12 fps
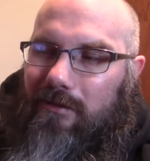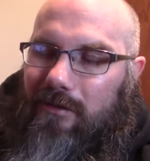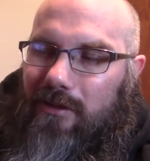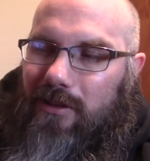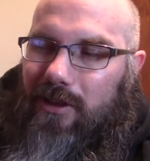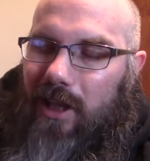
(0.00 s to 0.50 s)

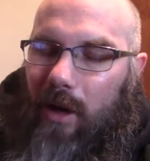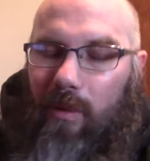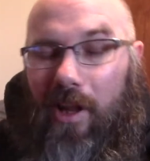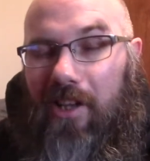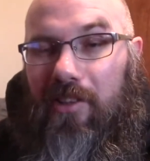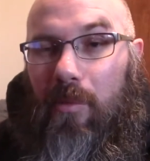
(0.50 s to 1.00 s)
And I
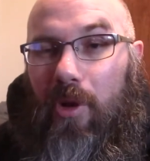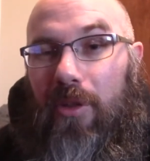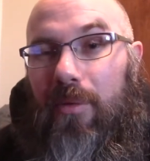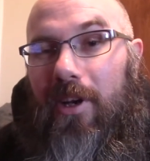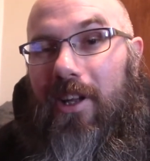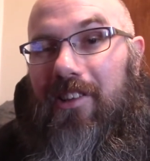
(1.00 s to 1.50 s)
realize I'm only
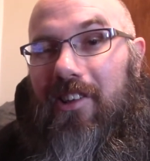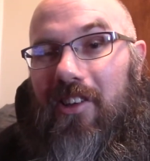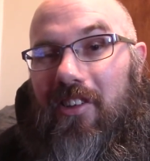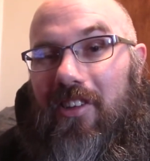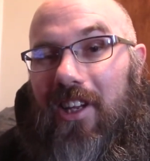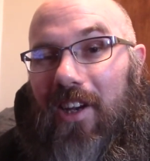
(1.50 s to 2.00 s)
3 days into
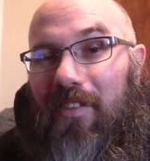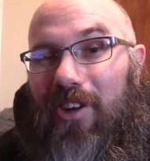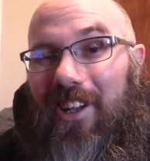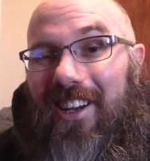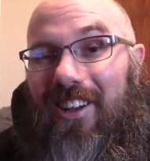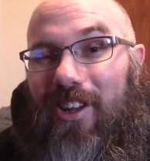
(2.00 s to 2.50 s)
this thing, and I've
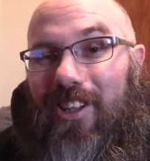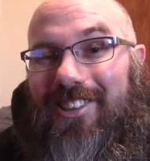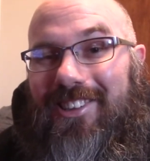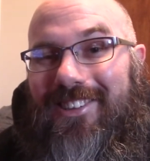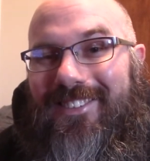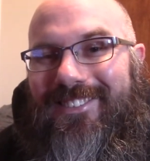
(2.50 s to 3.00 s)
already kind of
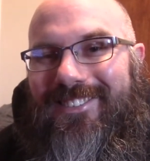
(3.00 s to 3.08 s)
lost it.